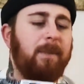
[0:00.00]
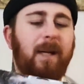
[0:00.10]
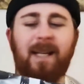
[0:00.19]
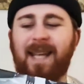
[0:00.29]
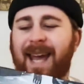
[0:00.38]

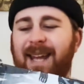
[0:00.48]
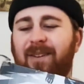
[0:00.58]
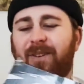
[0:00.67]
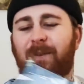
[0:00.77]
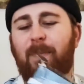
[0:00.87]
But again,
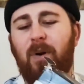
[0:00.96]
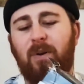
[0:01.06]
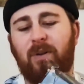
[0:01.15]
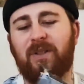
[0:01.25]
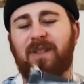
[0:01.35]
look at the
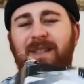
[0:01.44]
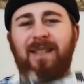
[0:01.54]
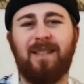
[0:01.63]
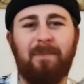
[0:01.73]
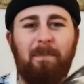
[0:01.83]
box.
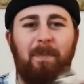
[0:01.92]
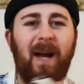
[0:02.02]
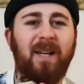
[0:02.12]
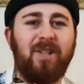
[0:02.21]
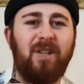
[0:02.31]

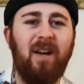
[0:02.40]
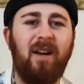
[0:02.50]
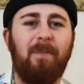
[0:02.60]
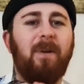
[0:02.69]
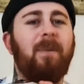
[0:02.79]
Bashed
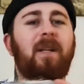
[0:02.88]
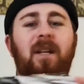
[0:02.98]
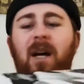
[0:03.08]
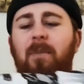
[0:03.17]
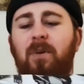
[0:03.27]
up. I mean,
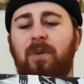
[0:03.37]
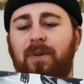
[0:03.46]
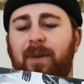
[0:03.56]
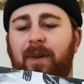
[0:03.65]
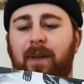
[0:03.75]
come
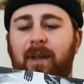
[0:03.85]
on.